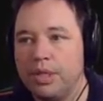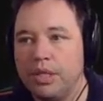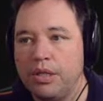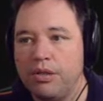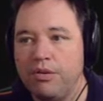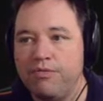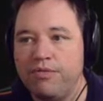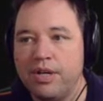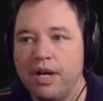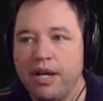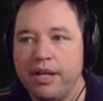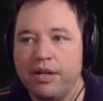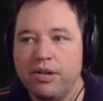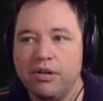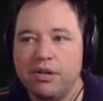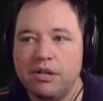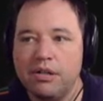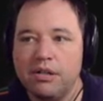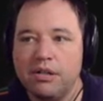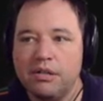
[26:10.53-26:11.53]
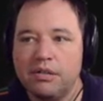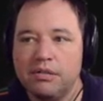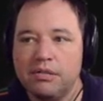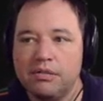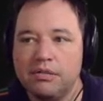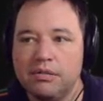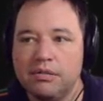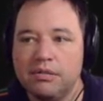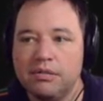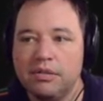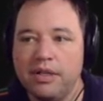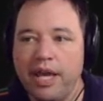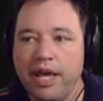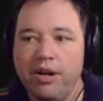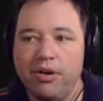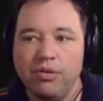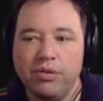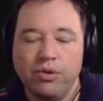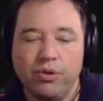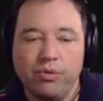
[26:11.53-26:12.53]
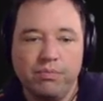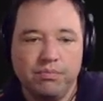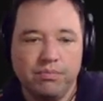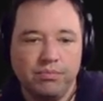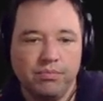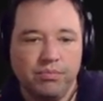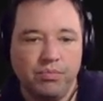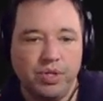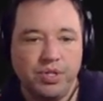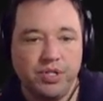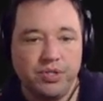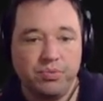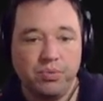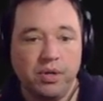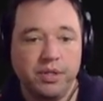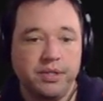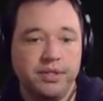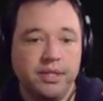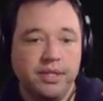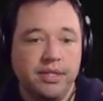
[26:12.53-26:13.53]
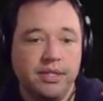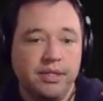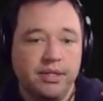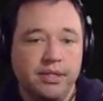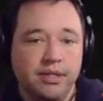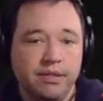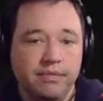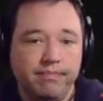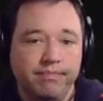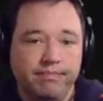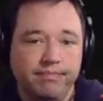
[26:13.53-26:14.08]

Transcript: you've got your inner loop, which is what the